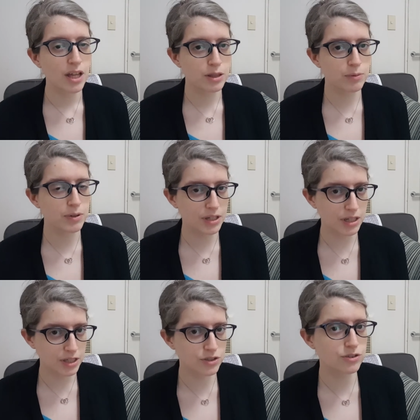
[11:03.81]
the
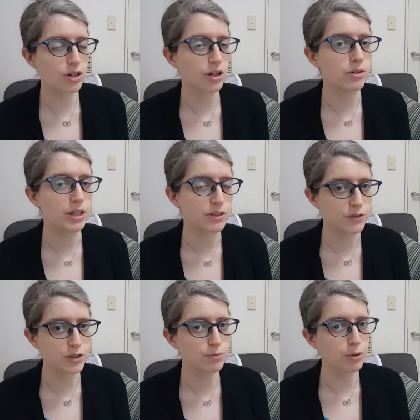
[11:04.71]
intro and the
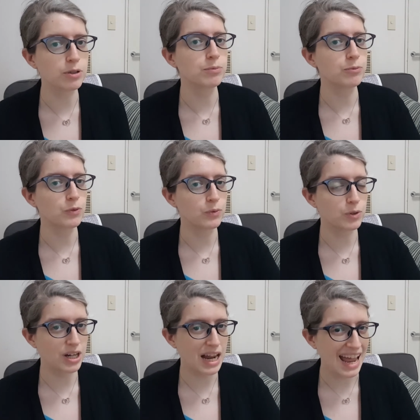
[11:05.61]
first poem
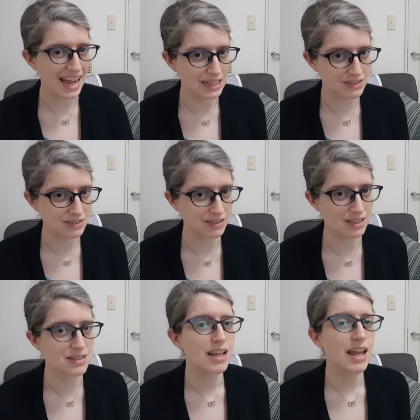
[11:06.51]
were
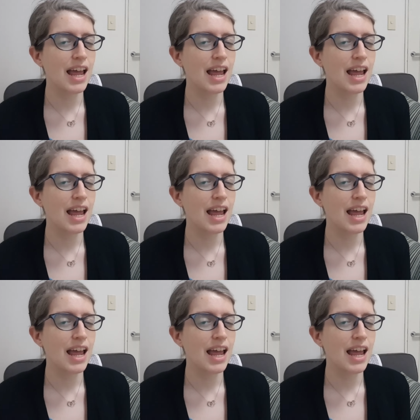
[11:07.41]
excellent.